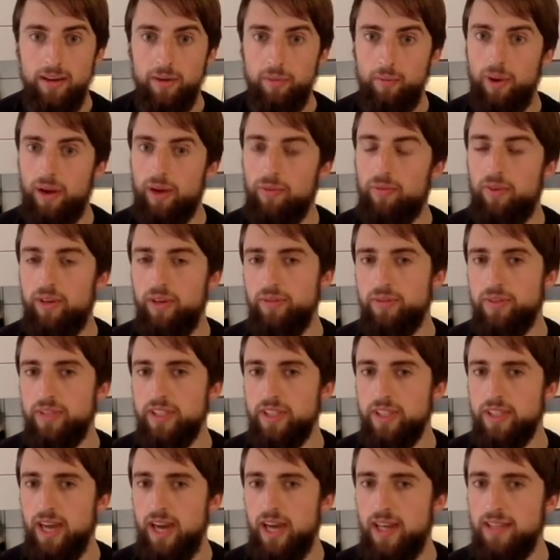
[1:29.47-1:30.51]
we have different
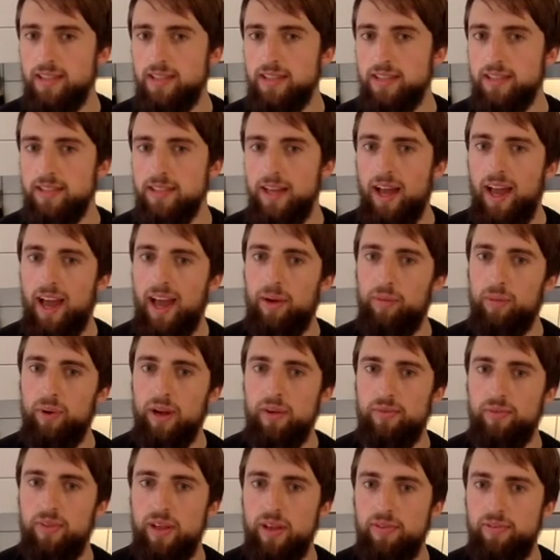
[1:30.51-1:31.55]
sizes and we
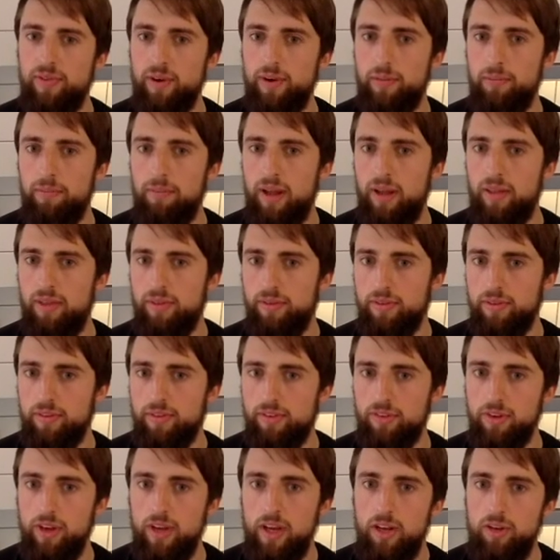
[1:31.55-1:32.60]
have different
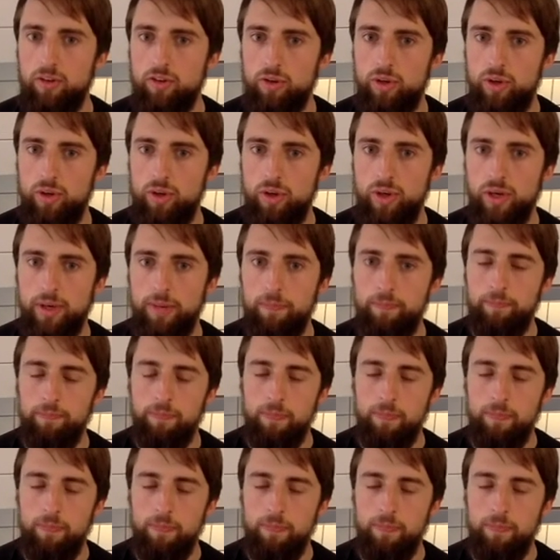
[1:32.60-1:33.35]
methods to do it.